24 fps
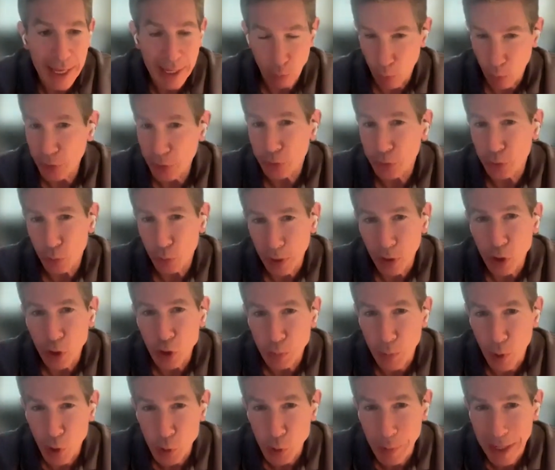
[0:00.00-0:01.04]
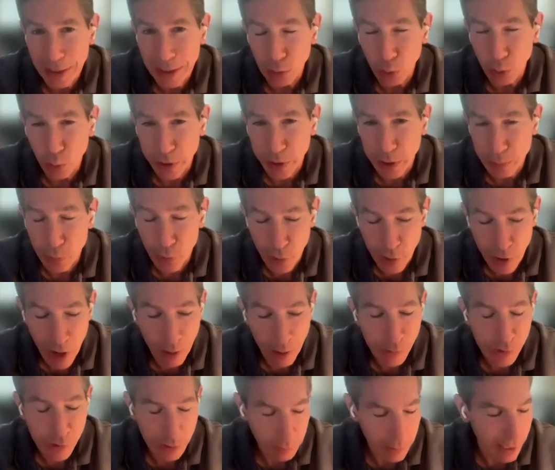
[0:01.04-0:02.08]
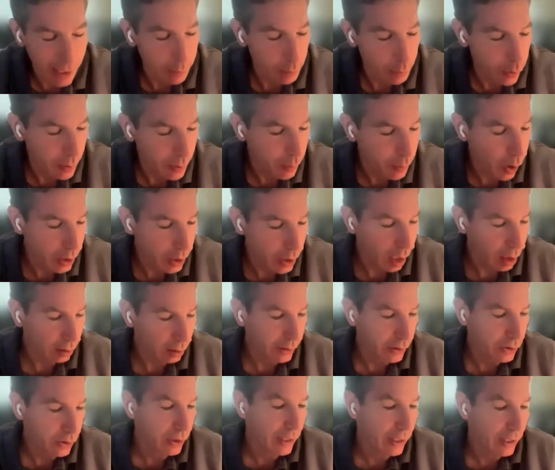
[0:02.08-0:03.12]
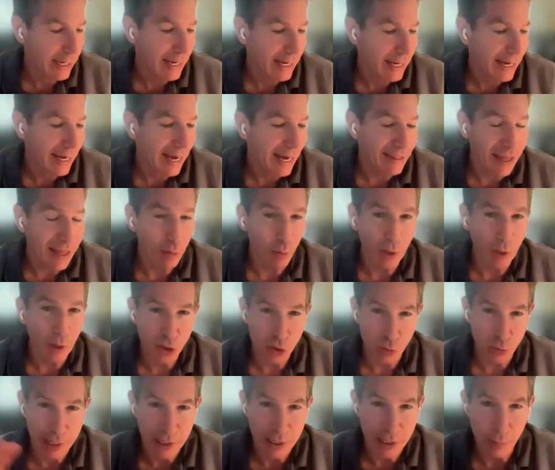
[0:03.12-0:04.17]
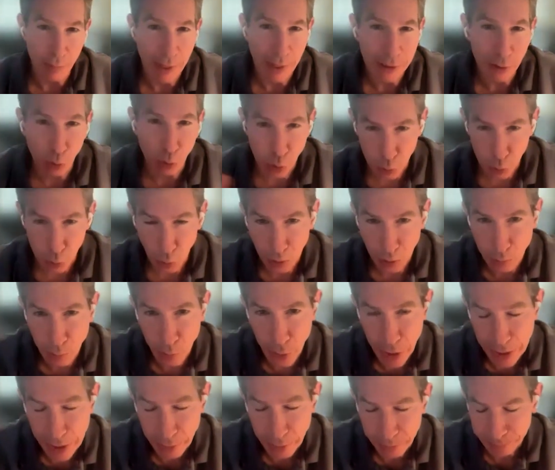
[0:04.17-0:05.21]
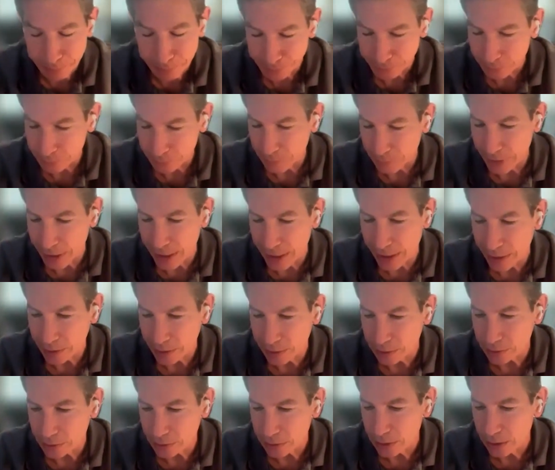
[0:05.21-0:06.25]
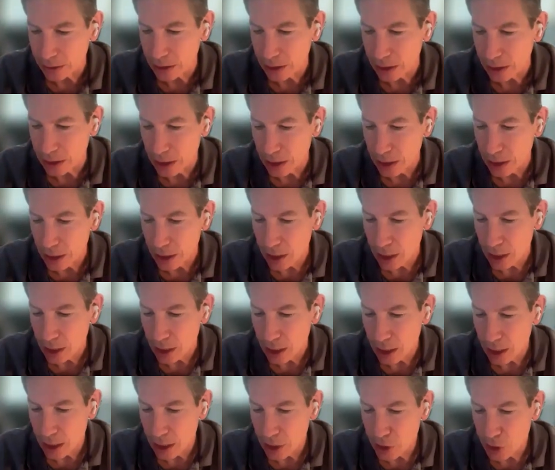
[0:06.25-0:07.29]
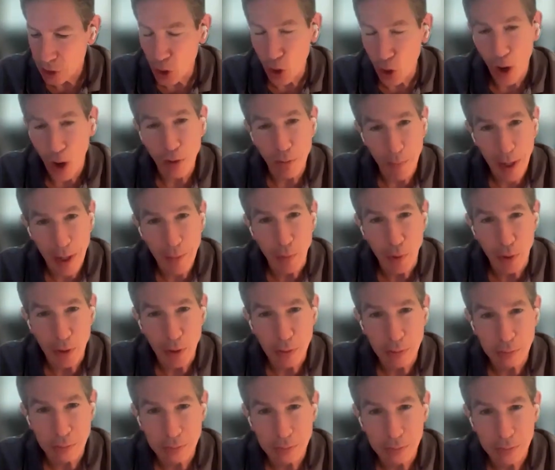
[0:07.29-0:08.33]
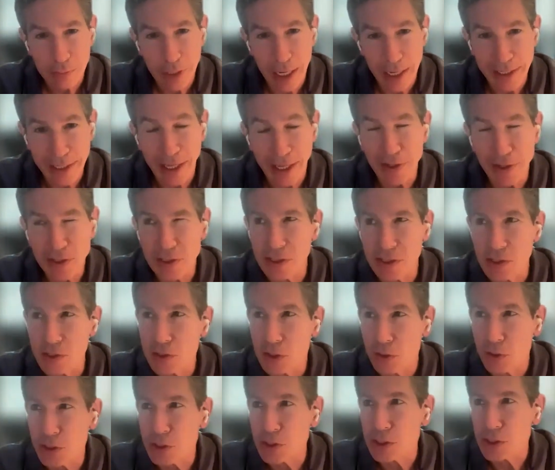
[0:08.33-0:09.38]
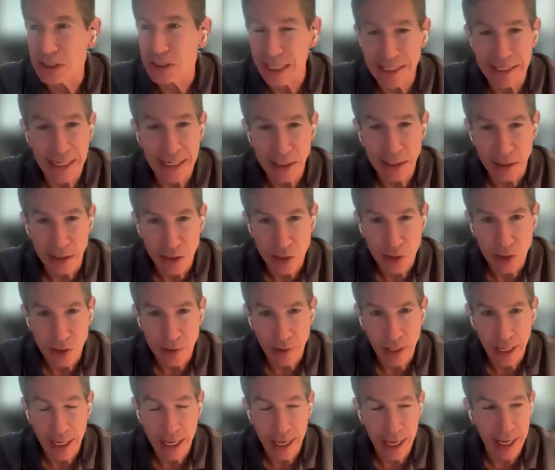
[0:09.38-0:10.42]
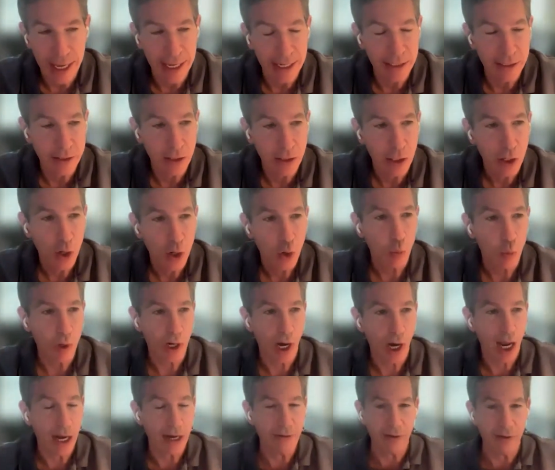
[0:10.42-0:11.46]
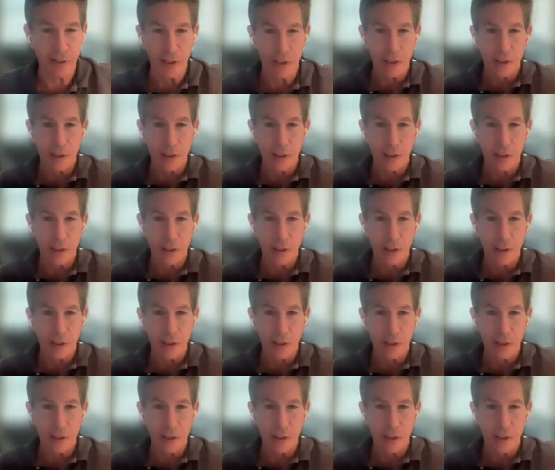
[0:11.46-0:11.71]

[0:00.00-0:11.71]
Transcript: went through one of those post-baccalaureate programs at Bryn Mawr College, and then went straight into medical school at Brown. And, I remember, and again, this is late 80s, and we're kind of